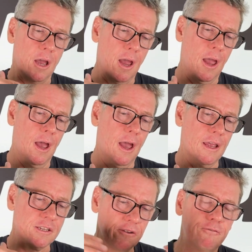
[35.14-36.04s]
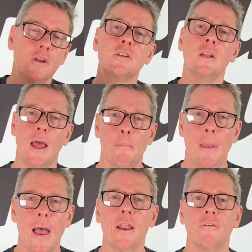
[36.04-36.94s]
uh, sufficient
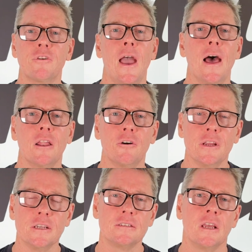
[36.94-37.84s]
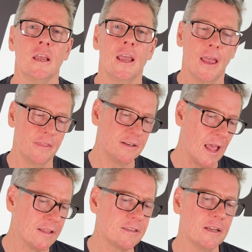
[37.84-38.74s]
amount of calories and the
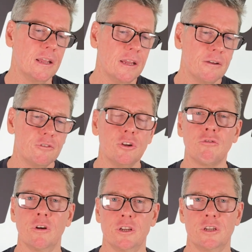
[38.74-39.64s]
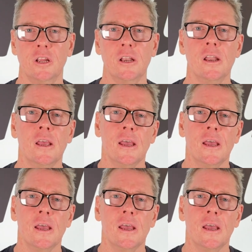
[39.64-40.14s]
density of nutrition